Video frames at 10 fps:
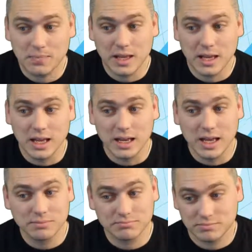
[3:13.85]
And
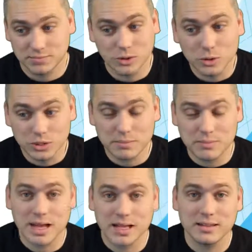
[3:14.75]
I Googled it
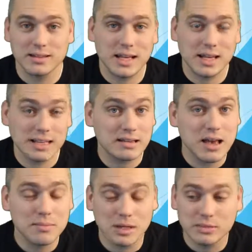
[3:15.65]
back in the day, and at the
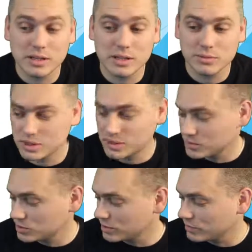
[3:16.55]
time anyway, there was some
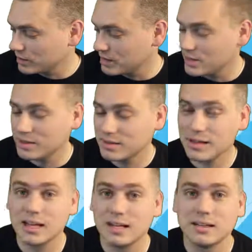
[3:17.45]
sort of limit
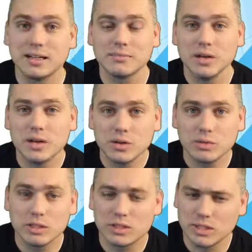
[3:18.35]
and
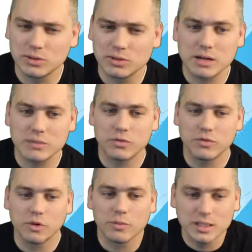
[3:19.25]
really slowed down
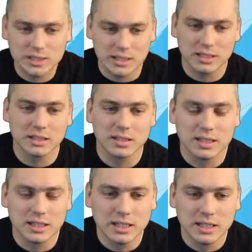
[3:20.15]
performance, and
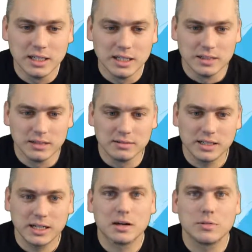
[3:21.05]
we
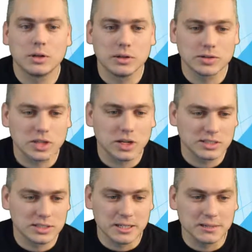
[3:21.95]
had a couple close
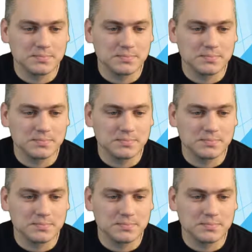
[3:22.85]
calls there.